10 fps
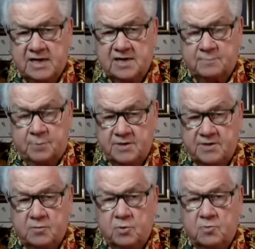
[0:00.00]
is
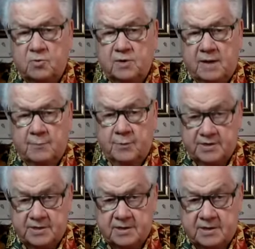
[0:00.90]
present when we're not present.